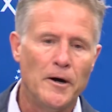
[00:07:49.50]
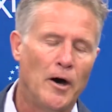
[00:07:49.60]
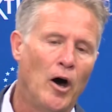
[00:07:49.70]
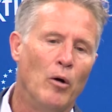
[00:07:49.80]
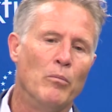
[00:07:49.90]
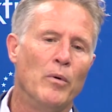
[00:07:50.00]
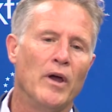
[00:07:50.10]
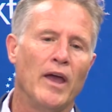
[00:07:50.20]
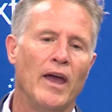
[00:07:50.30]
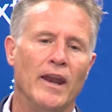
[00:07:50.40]
And
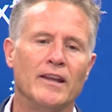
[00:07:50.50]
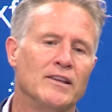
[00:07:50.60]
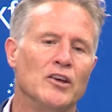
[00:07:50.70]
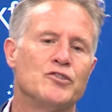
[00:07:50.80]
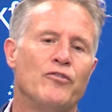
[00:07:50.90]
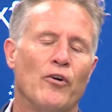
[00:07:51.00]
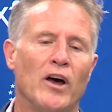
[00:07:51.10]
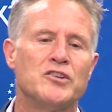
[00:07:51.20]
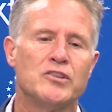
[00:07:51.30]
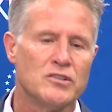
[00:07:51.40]
it does for
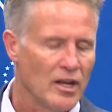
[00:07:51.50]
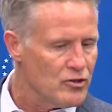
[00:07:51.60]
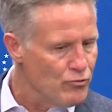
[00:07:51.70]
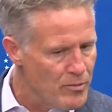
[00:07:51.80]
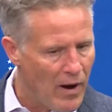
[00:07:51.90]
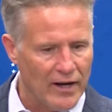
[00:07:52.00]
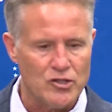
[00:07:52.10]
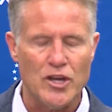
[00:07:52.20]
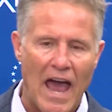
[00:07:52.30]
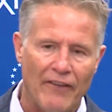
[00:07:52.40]
us is, like, remind
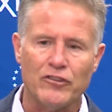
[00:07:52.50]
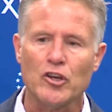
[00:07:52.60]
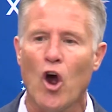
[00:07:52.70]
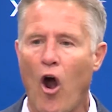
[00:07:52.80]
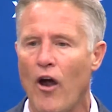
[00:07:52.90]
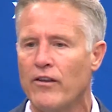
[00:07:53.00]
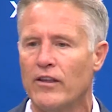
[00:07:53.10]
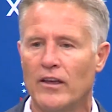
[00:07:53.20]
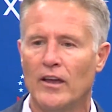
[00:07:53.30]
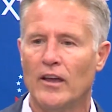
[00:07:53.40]
us you have to guard.
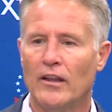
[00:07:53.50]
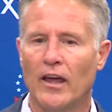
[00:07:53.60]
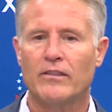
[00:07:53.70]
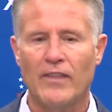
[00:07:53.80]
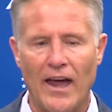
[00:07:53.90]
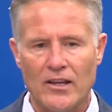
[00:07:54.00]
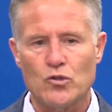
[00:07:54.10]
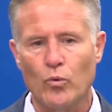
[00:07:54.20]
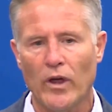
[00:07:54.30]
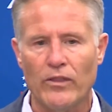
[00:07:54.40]
Like, that
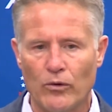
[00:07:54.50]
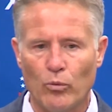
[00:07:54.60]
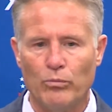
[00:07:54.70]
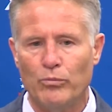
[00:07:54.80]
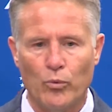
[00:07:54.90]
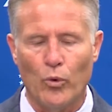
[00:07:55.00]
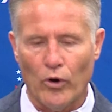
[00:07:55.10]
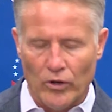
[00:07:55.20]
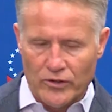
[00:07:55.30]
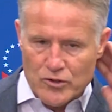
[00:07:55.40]
is where the
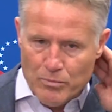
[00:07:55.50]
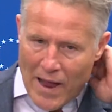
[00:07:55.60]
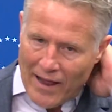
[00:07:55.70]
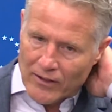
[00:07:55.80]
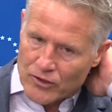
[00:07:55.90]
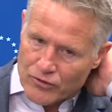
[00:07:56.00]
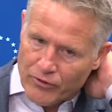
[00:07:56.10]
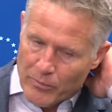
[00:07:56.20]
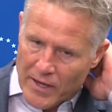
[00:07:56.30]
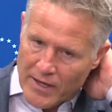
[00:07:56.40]
world is balanced
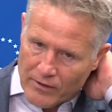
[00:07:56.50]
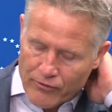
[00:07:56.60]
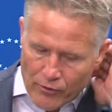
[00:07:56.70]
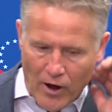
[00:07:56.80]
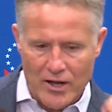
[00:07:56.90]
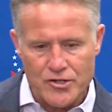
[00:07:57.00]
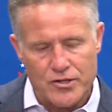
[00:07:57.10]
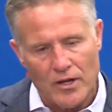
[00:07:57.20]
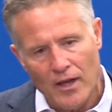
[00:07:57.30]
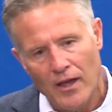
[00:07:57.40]
for me and for
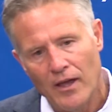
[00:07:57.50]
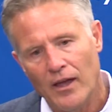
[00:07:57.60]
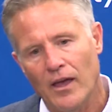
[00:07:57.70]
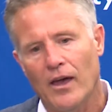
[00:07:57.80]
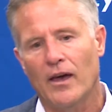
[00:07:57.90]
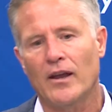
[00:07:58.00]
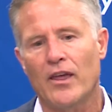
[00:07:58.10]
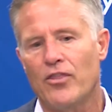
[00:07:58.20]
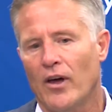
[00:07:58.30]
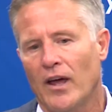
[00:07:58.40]
us. And
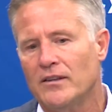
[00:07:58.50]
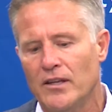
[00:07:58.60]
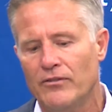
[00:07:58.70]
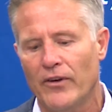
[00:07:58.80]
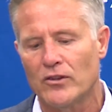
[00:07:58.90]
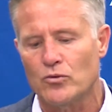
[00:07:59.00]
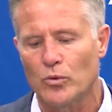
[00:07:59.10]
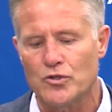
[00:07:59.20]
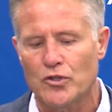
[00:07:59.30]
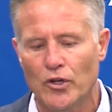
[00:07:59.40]
I thought our defense
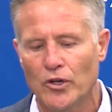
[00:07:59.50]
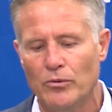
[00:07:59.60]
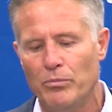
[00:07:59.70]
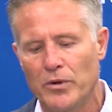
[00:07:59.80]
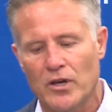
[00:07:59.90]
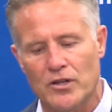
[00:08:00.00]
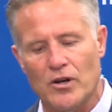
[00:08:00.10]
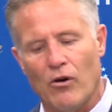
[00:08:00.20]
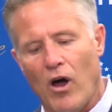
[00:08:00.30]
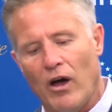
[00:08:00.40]
was good because our